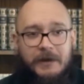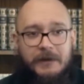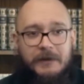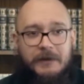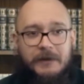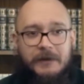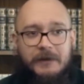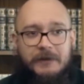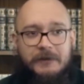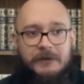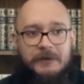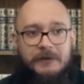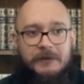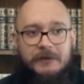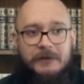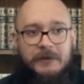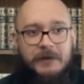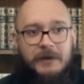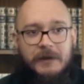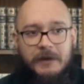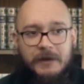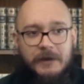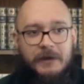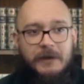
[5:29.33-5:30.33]
because,
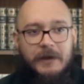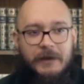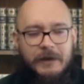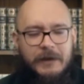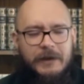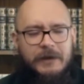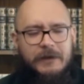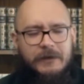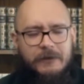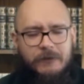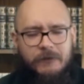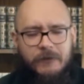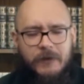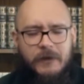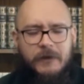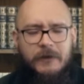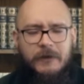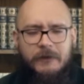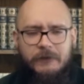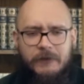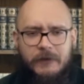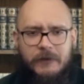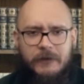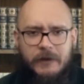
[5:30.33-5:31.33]
again, he's
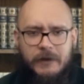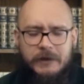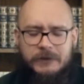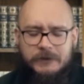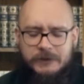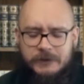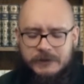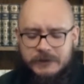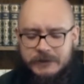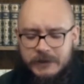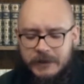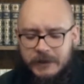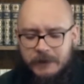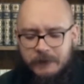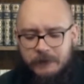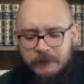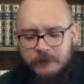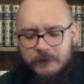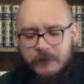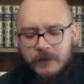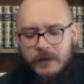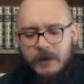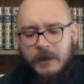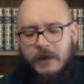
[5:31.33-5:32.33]
very, very interesting.
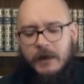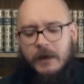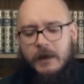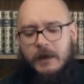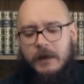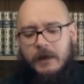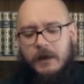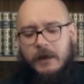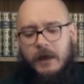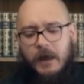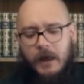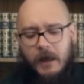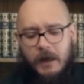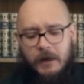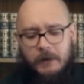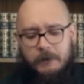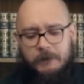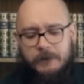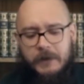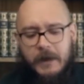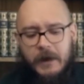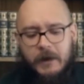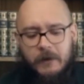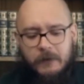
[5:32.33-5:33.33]

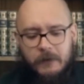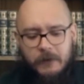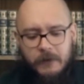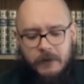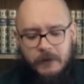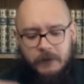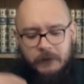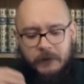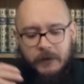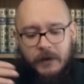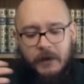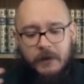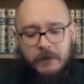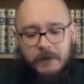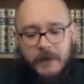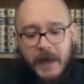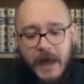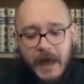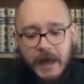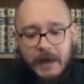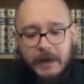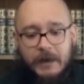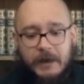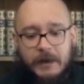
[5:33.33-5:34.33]
Now, beyond
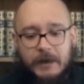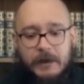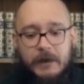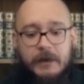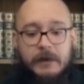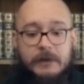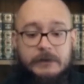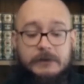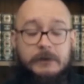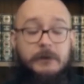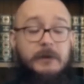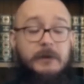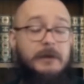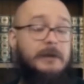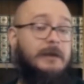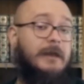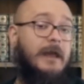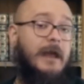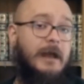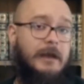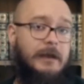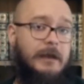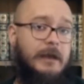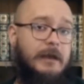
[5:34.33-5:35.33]
that, some of the
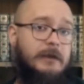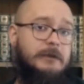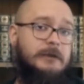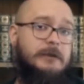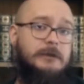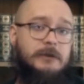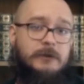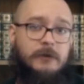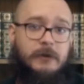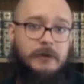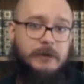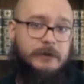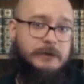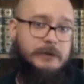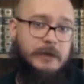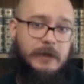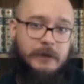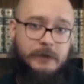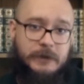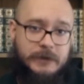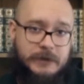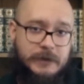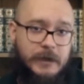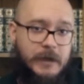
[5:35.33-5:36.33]
techniques that you're going to see
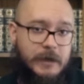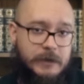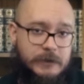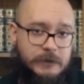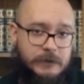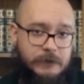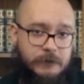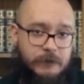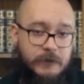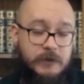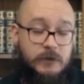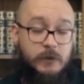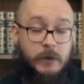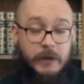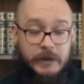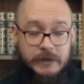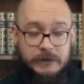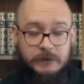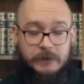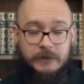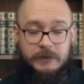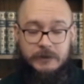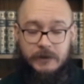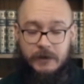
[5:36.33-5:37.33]
in massage,
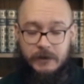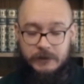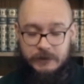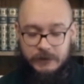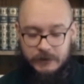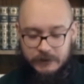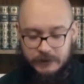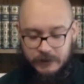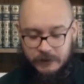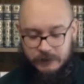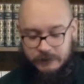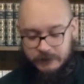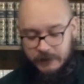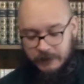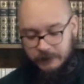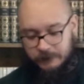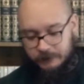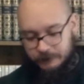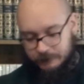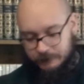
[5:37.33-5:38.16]
Swedish massage, excuse me.